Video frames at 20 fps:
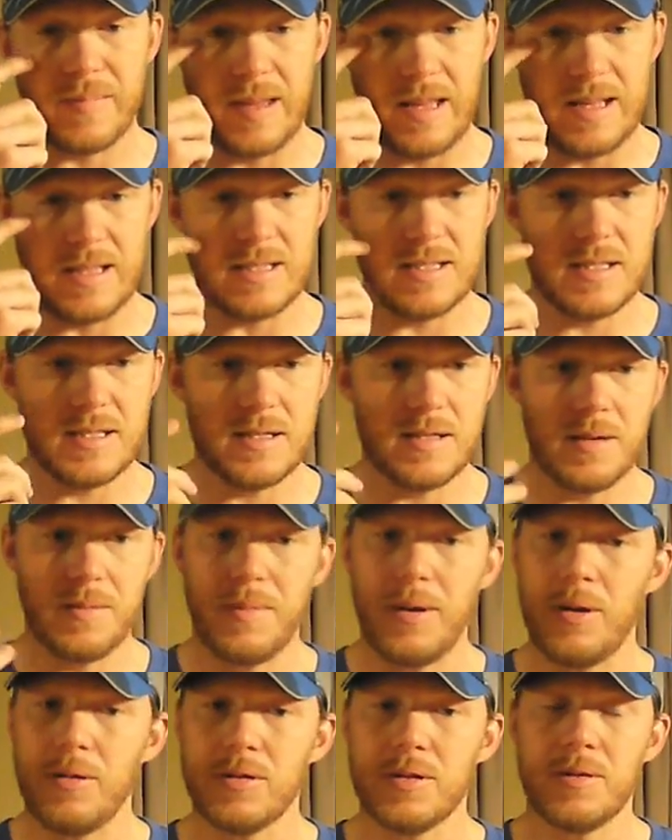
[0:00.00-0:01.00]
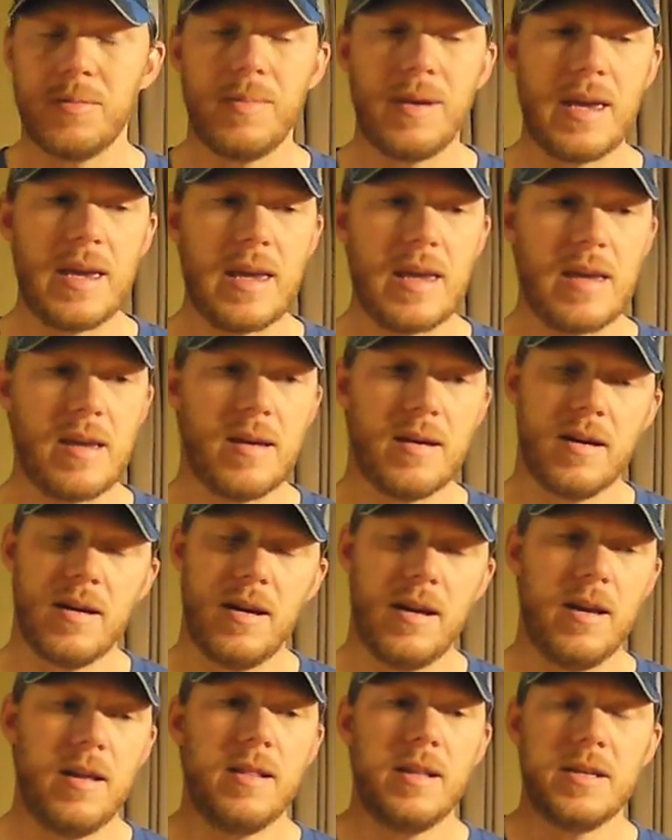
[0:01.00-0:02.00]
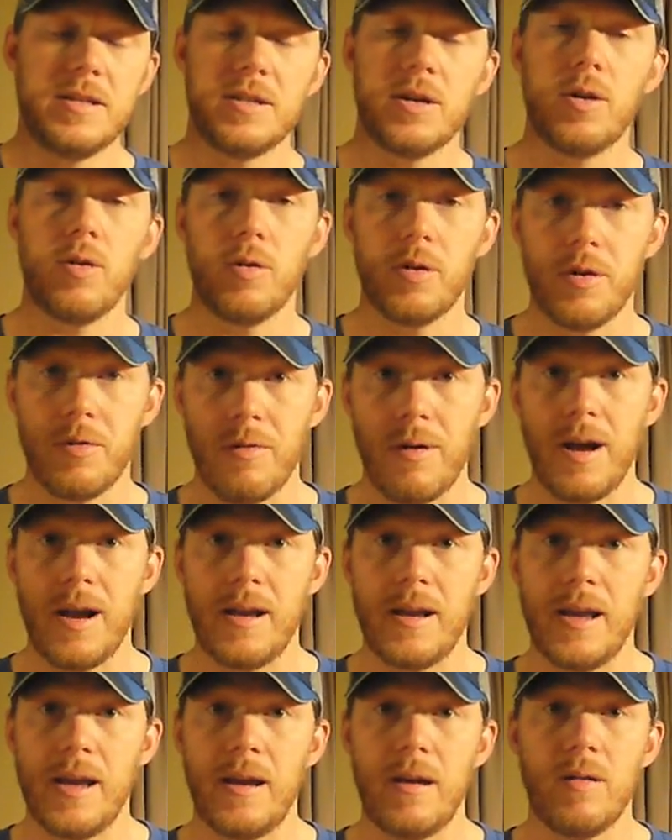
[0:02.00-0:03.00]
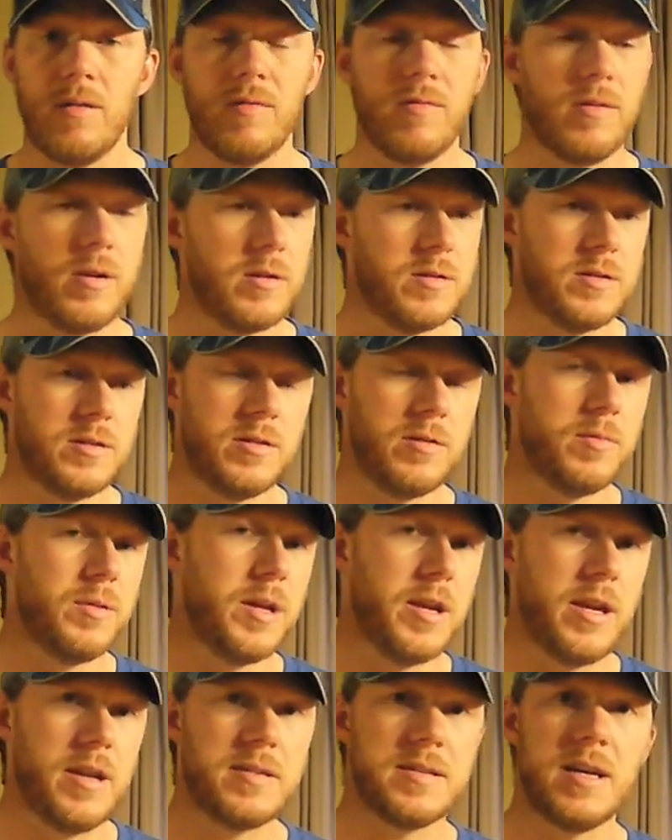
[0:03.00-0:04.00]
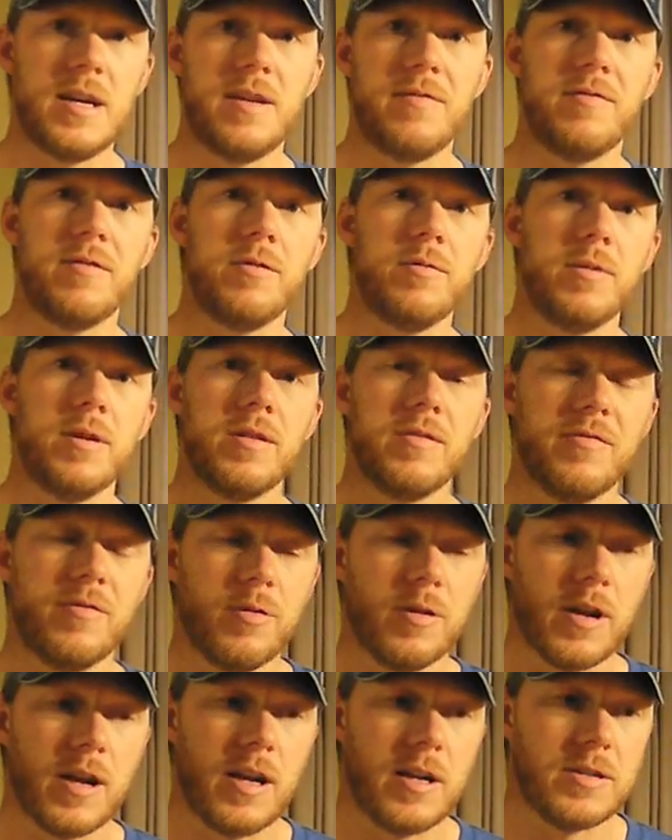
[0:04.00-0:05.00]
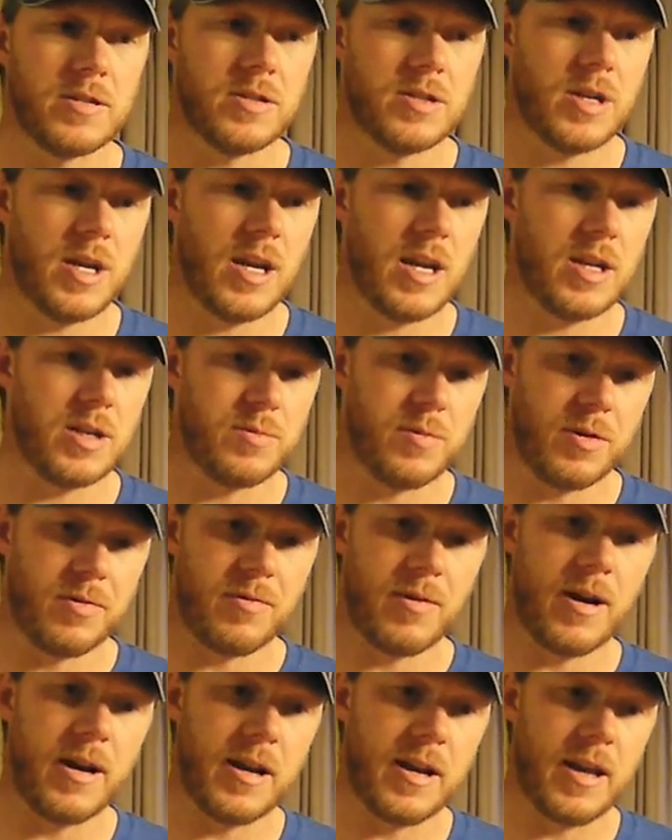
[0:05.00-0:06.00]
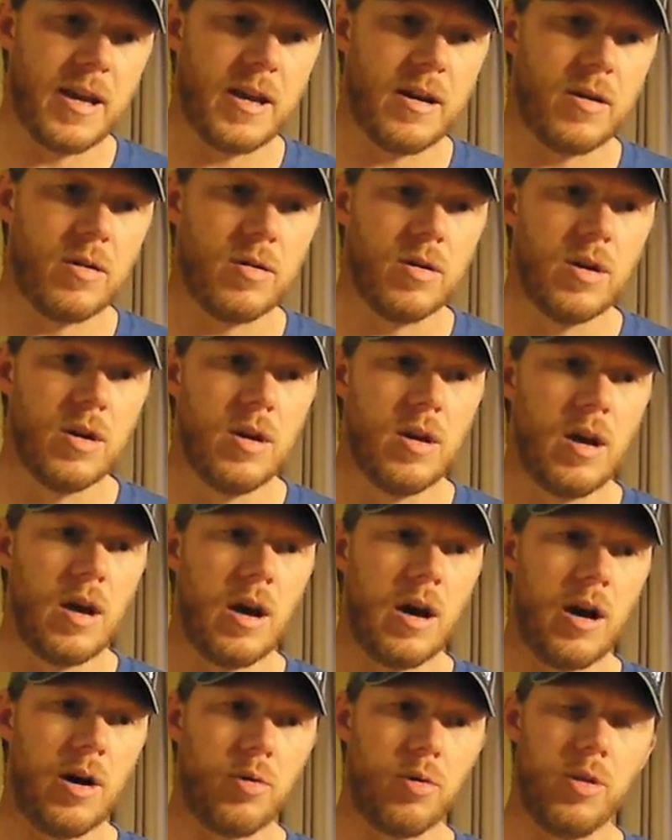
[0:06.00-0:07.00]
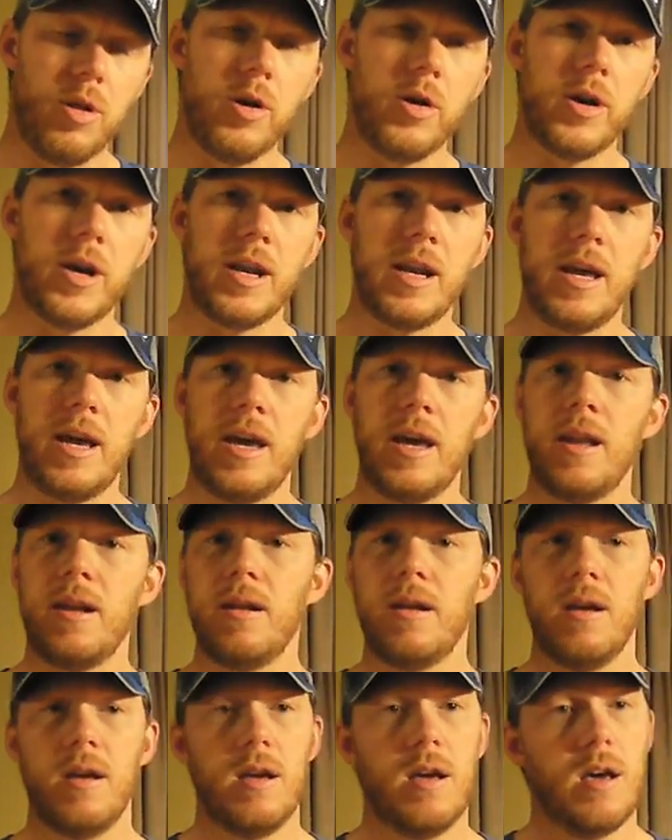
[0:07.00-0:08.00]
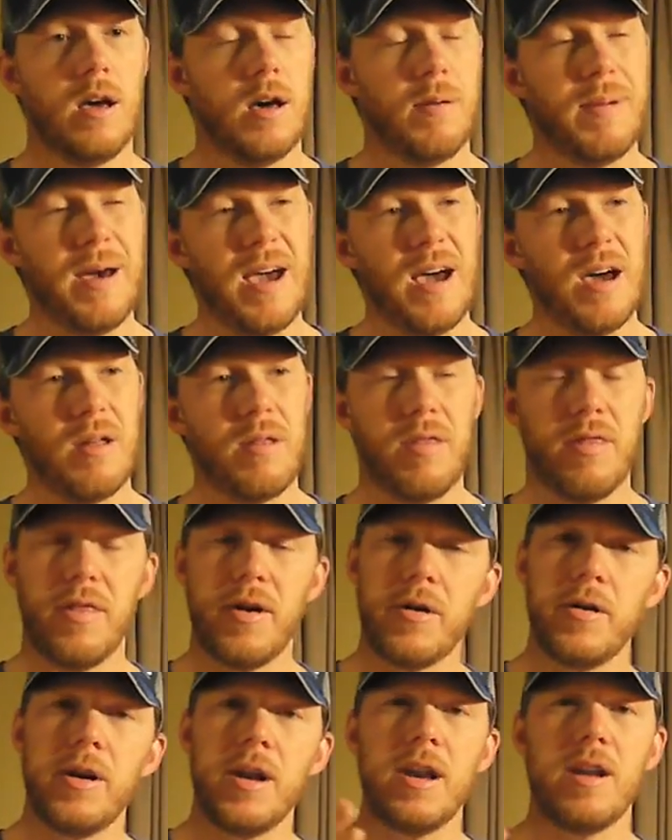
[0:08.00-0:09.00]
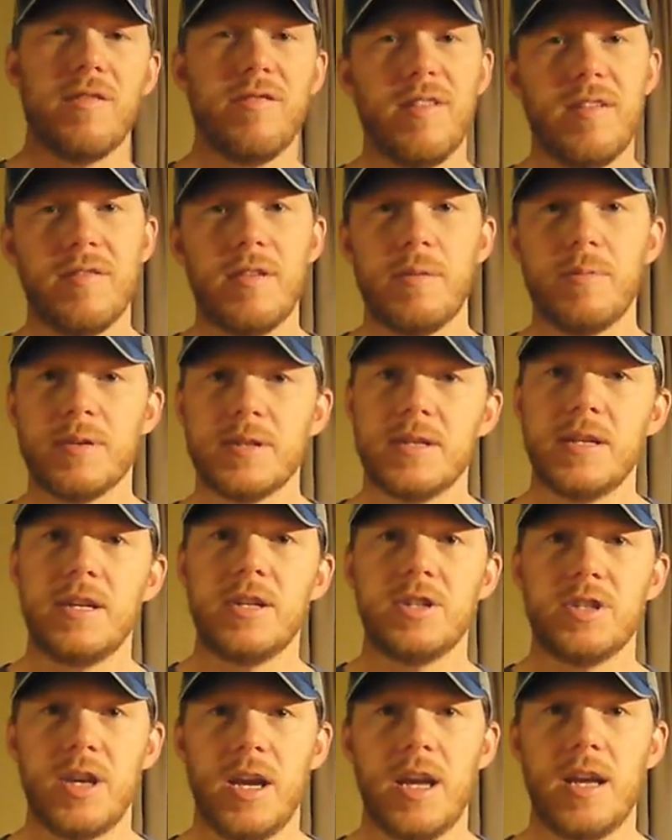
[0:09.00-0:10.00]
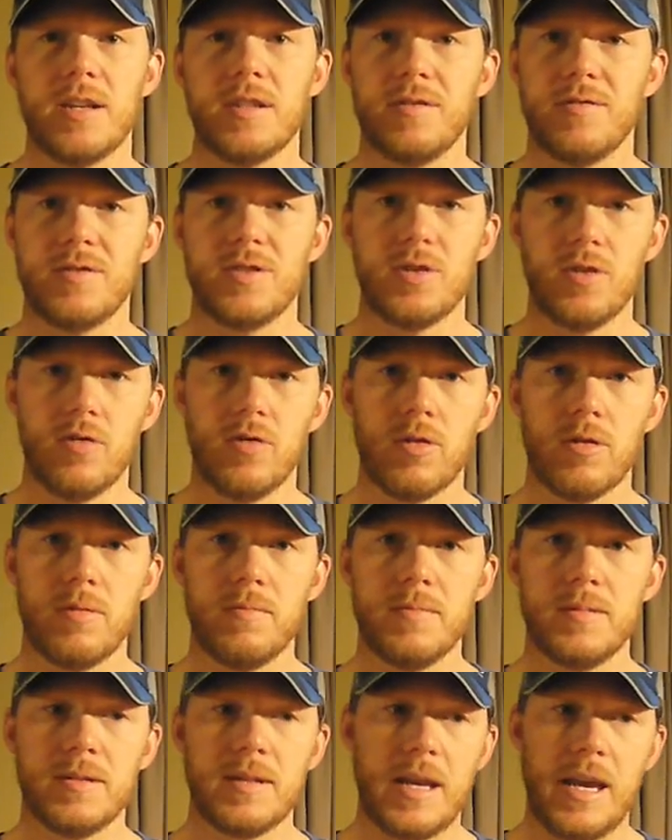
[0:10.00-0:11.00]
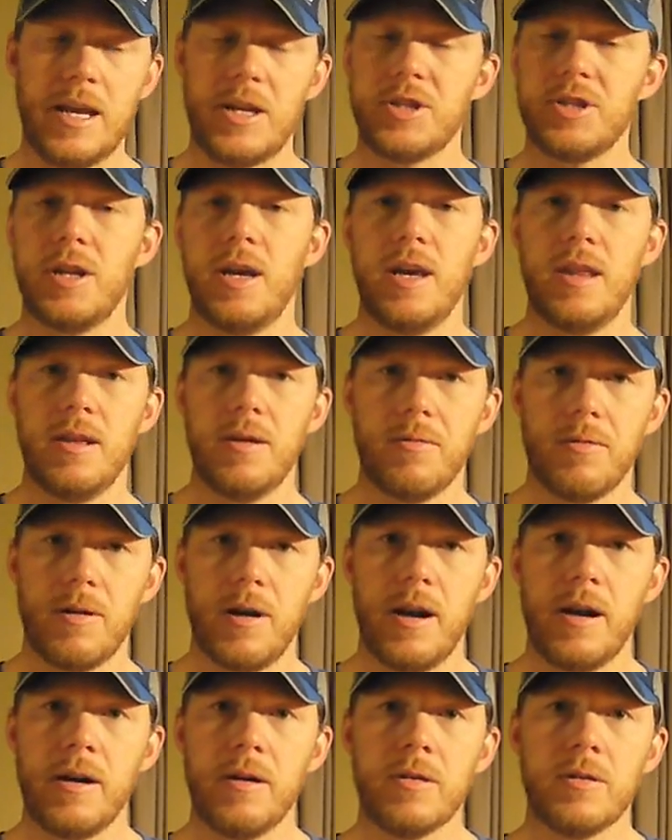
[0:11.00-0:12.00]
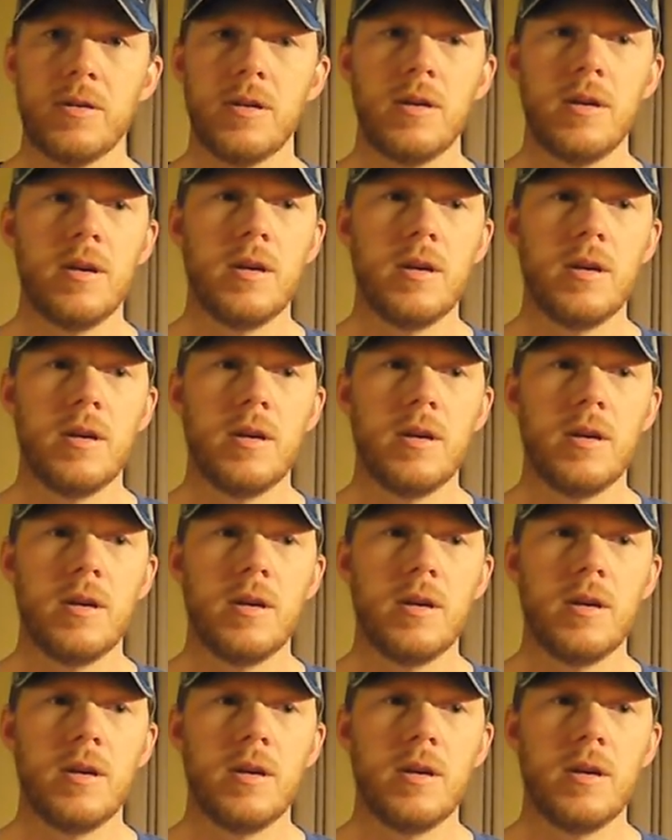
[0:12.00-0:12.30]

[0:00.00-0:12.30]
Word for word: it's supposed to be, at least according to right now, there's still plenty of time for the weather forecast to change, but right now we're looking at about 30 to 50% chance of storms each day that we're out.